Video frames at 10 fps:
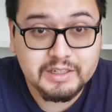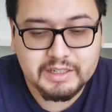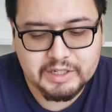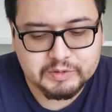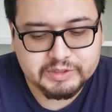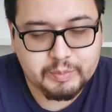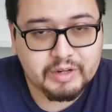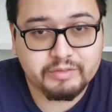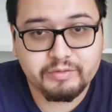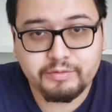it was on my
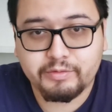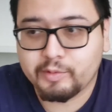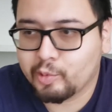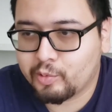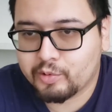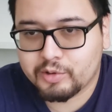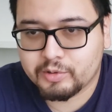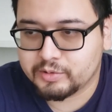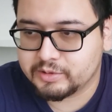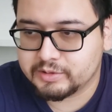
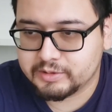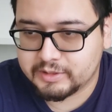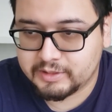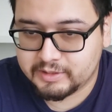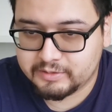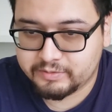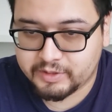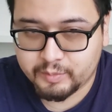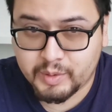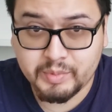floor in
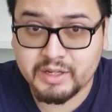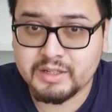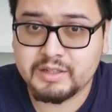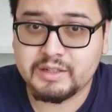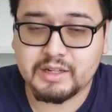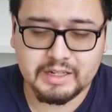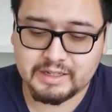front of my bed.